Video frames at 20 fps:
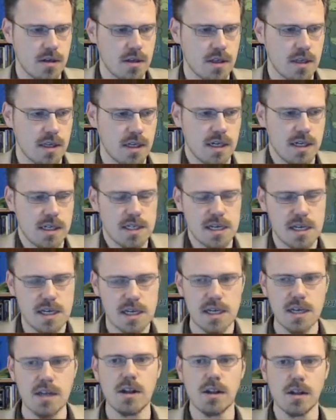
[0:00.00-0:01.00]
It is
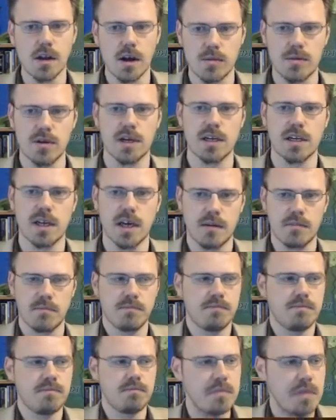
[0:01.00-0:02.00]
indeed clobbering
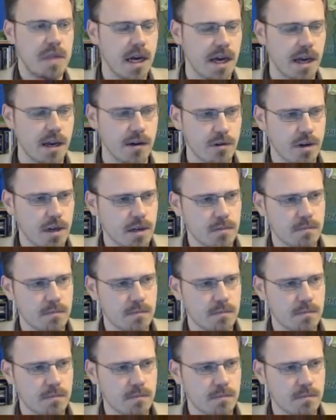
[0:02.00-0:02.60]
time. I agree.